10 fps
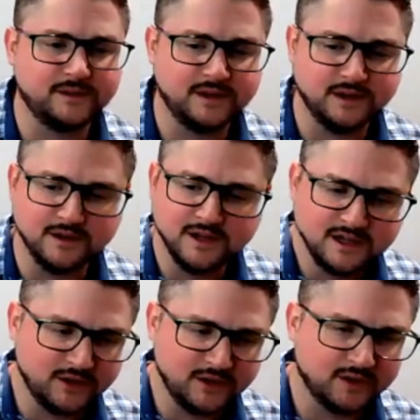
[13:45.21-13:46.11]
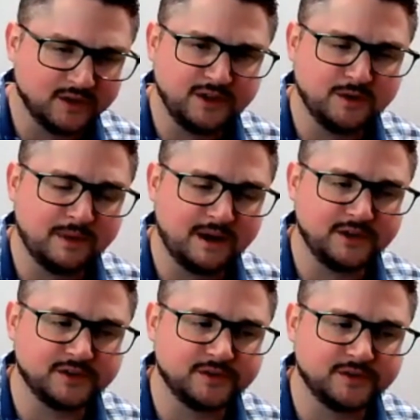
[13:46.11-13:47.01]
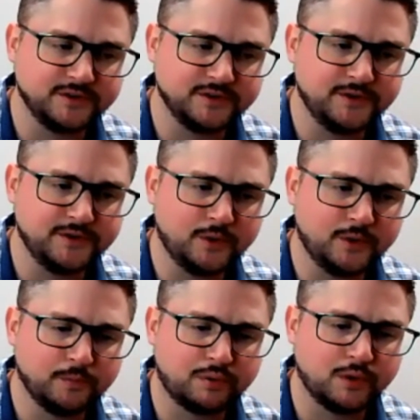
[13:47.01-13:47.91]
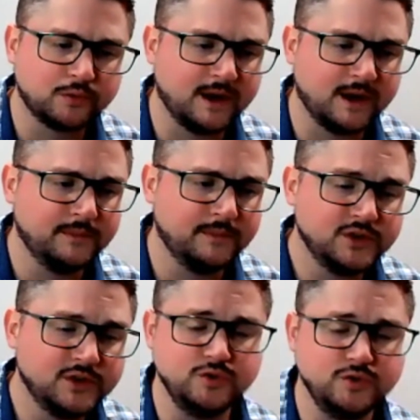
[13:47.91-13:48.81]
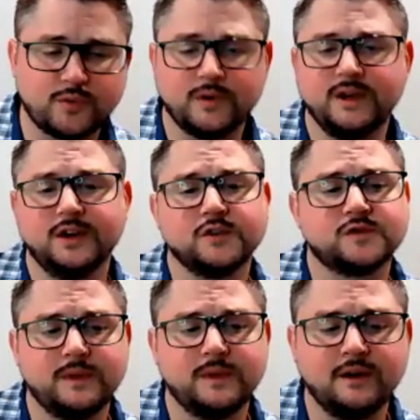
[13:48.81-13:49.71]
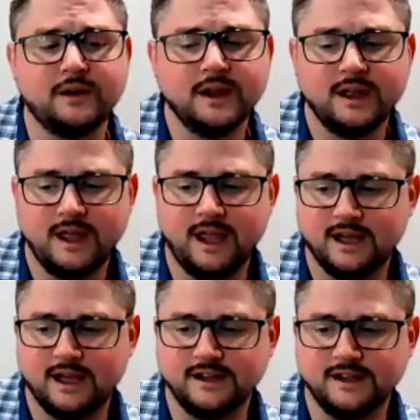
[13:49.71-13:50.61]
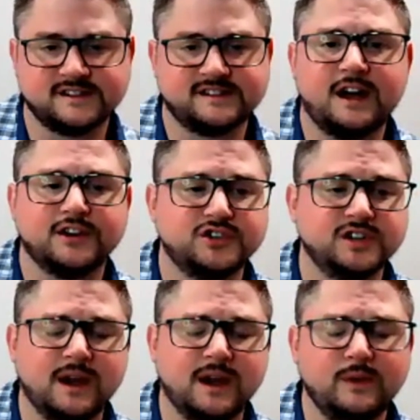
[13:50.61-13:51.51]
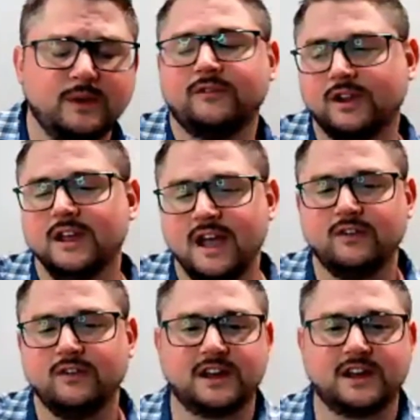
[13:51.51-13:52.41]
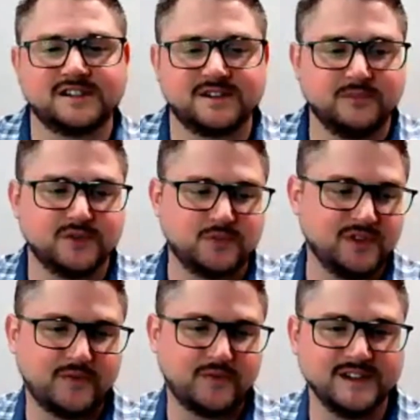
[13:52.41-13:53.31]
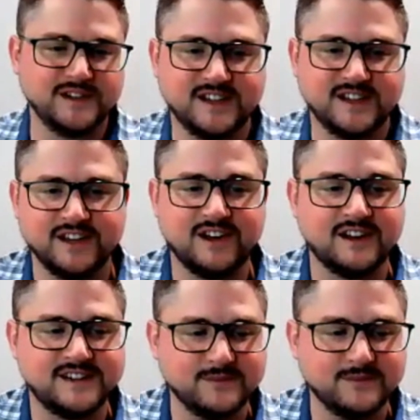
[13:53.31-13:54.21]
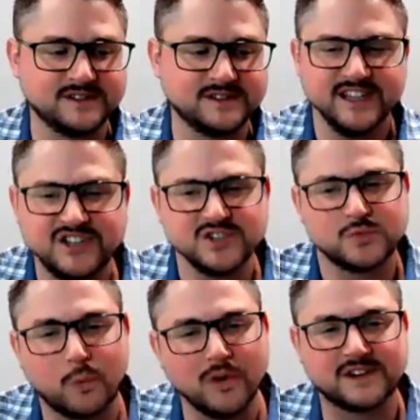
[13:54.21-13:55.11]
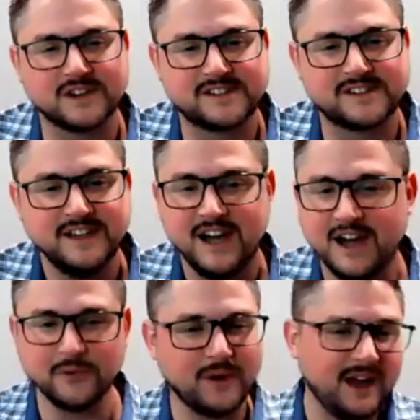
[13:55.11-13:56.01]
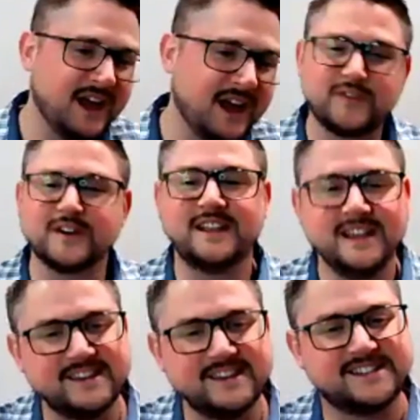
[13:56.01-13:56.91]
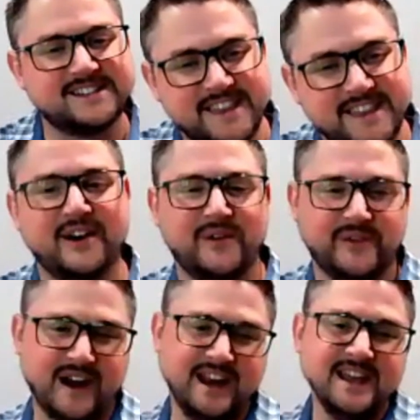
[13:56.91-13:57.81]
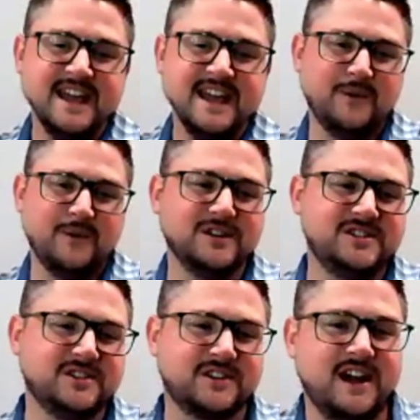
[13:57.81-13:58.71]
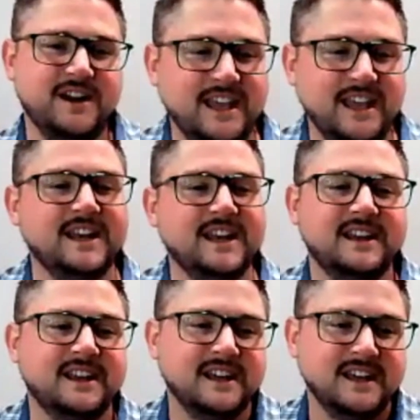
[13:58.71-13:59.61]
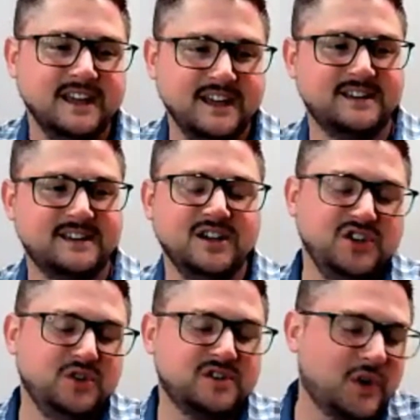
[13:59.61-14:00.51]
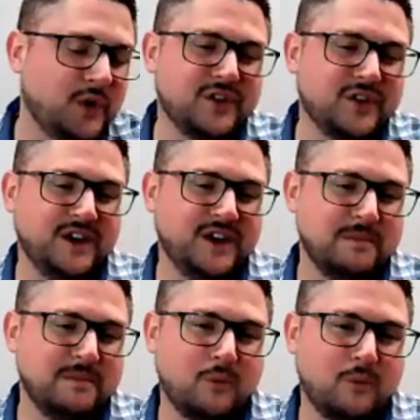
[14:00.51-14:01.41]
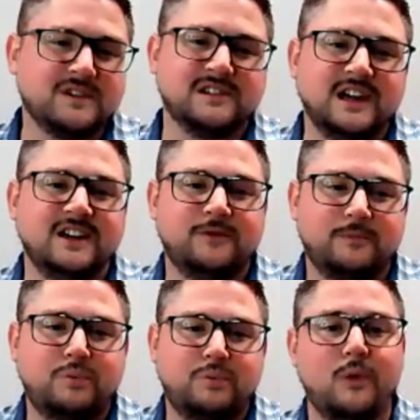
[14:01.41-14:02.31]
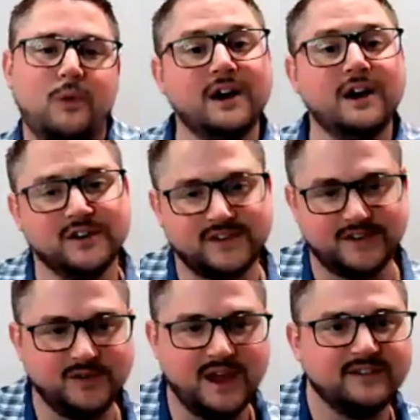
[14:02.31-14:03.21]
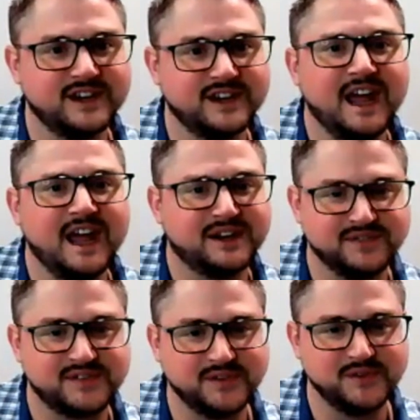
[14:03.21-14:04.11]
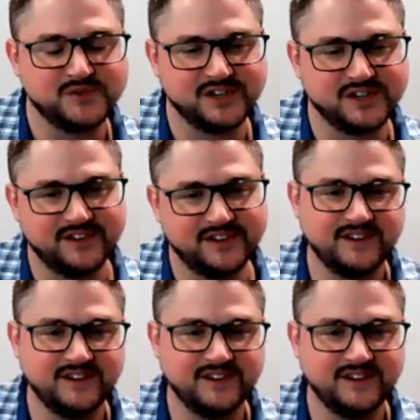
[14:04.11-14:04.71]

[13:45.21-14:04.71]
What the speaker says: And you think about your whole program 2-3 years from there, and it's astonishing. We have a lot of customers. One of the phrases I get a lot of times is like, it just works. I forget that it's there, right? And once you're kind of in it, it's hard to think about what is life prior to having an active solution.